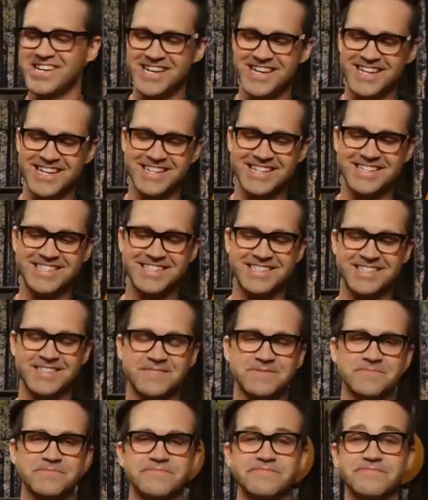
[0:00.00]

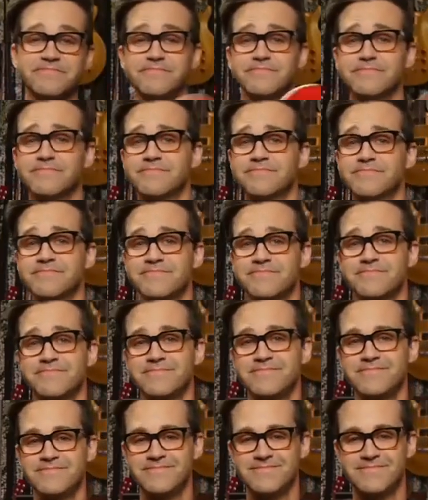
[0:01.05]

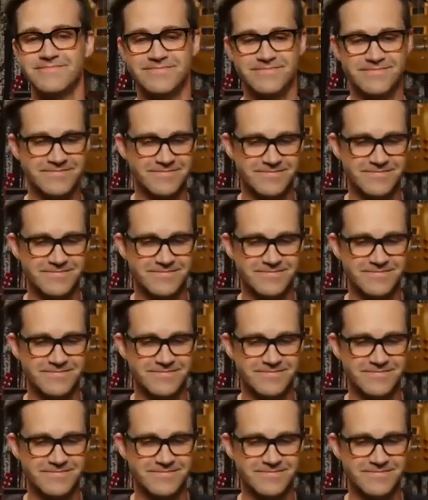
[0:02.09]
This person isn't speaking.